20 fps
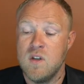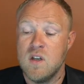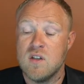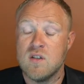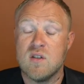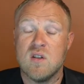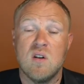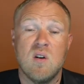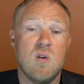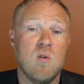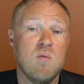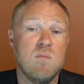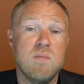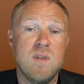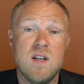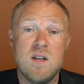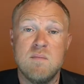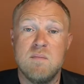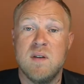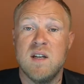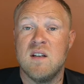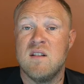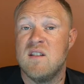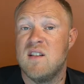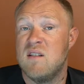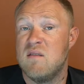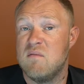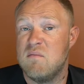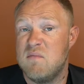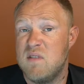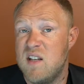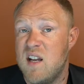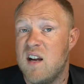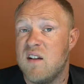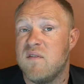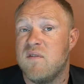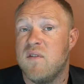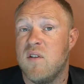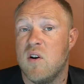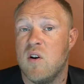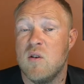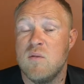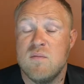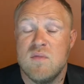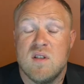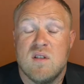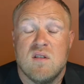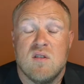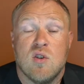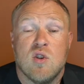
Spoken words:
So many big tech firms,